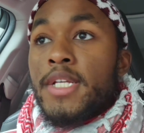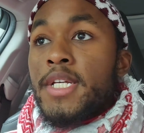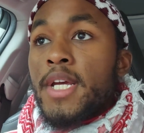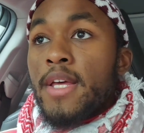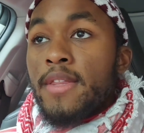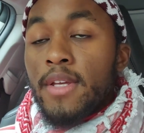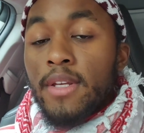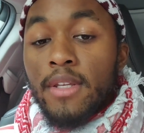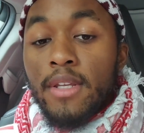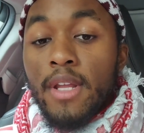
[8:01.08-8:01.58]

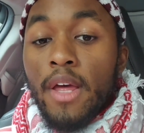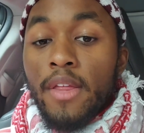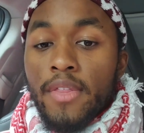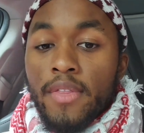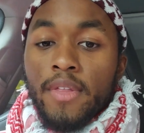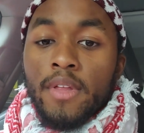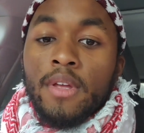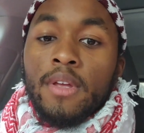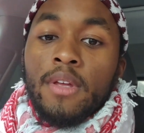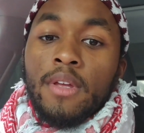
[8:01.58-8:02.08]
death.
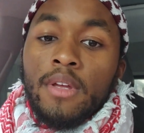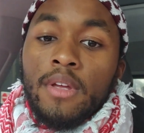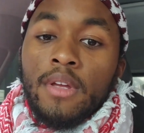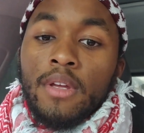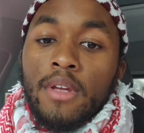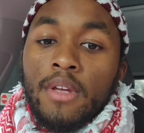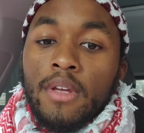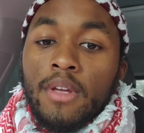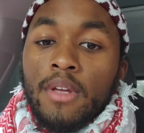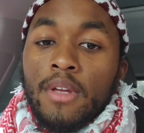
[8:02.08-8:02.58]

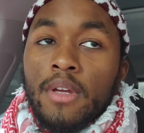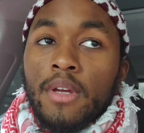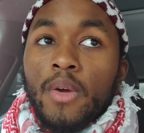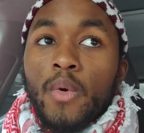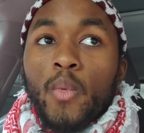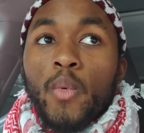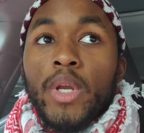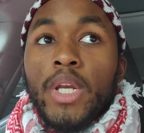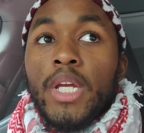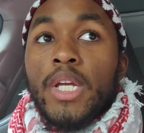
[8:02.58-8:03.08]
We
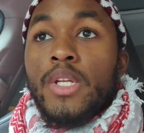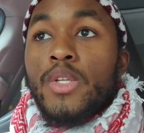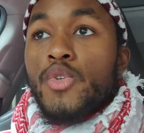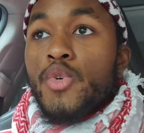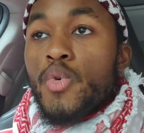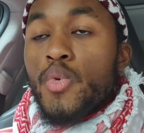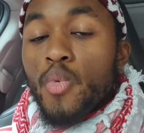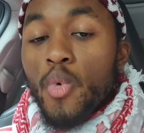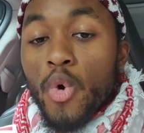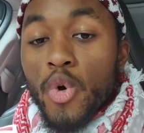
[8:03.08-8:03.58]
need to
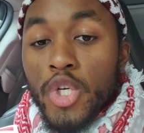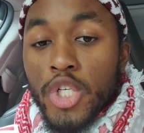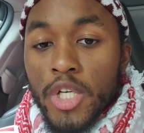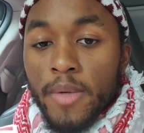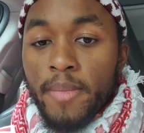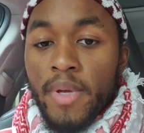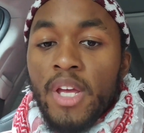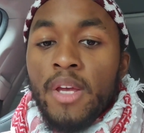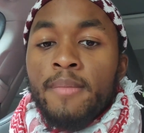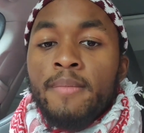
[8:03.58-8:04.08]
worship
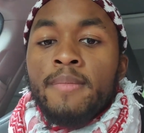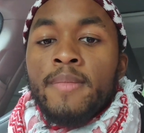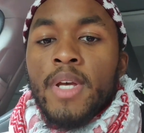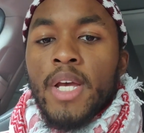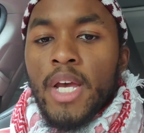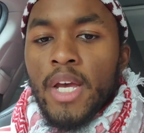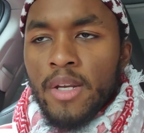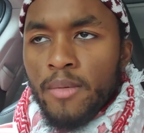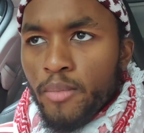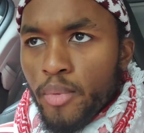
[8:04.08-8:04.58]
him and
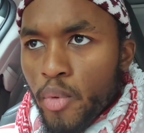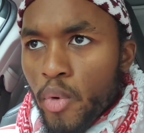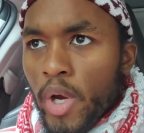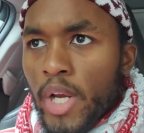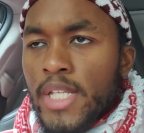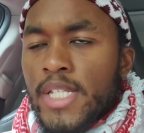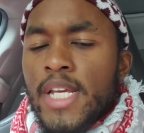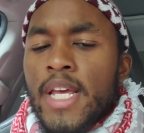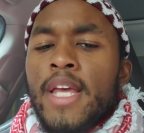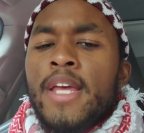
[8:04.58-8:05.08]
pray to
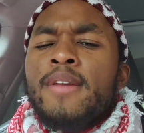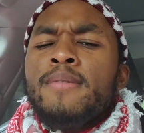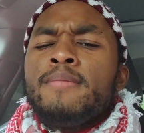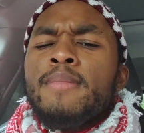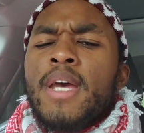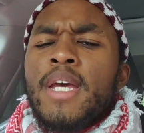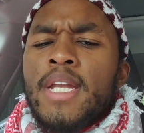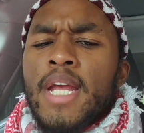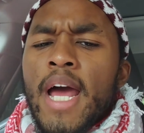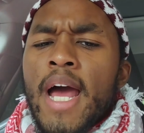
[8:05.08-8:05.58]
him and
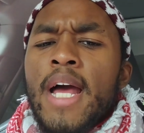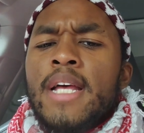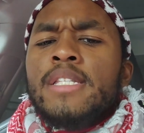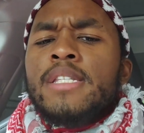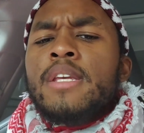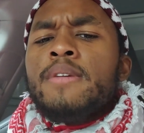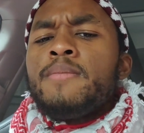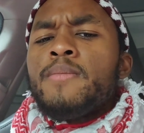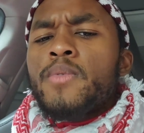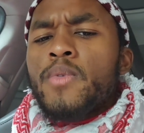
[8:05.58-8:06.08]
ask him
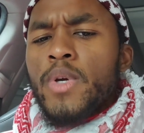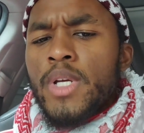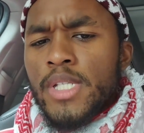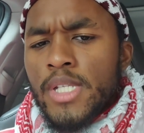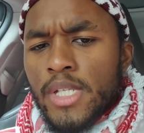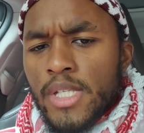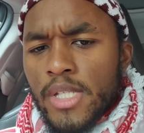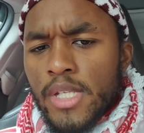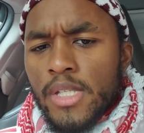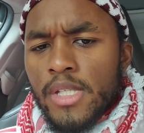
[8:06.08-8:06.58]
for his
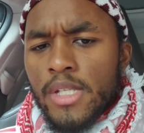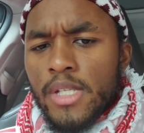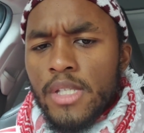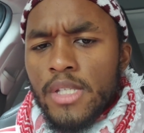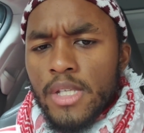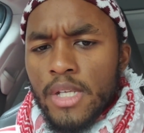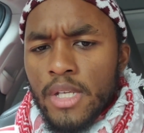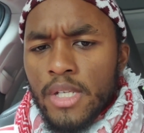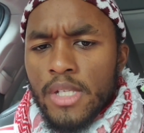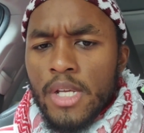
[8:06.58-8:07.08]
assistance and his
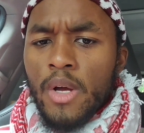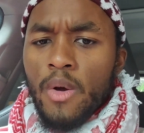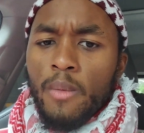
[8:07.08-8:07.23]
help.